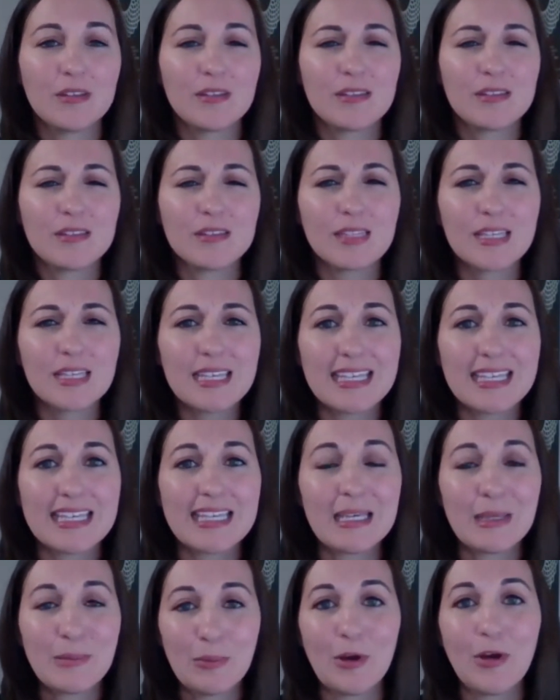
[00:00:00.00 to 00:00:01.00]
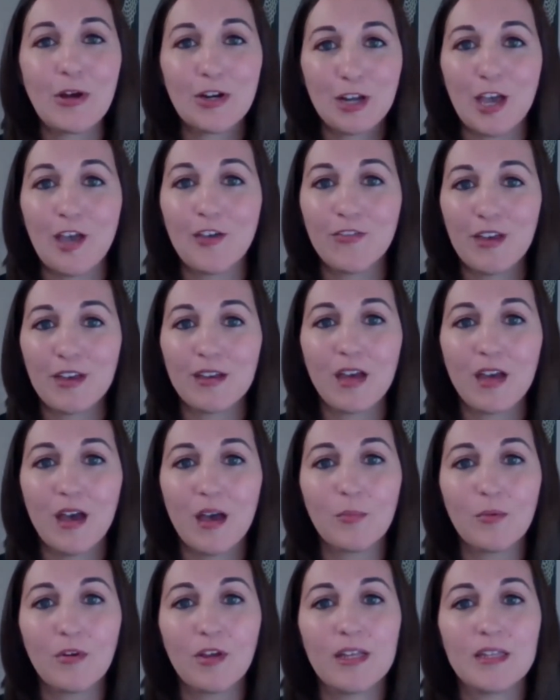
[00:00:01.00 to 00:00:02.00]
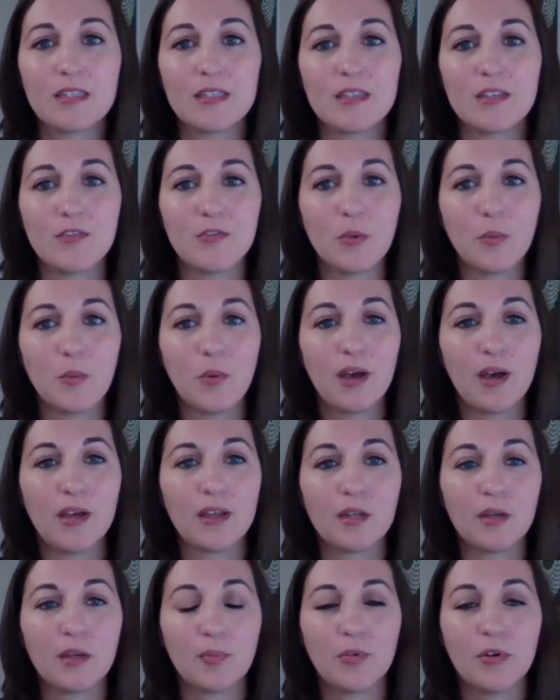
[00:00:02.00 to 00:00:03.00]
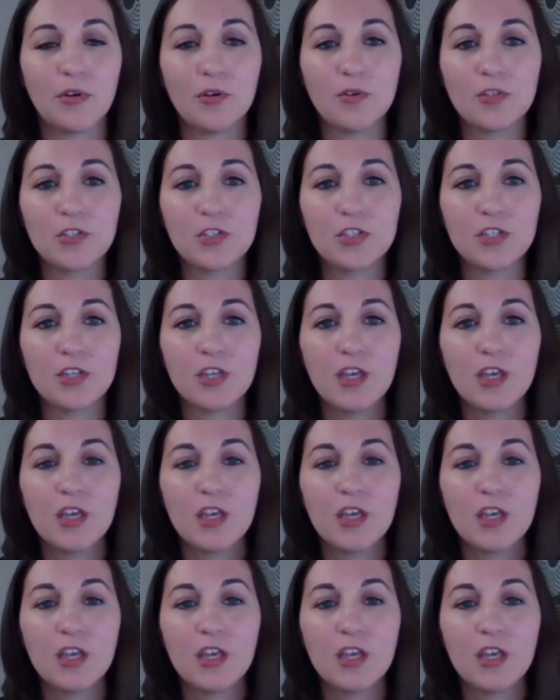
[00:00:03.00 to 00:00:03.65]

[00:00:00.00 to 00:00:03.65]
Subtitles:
This is a key part of that comprehensive wide approach.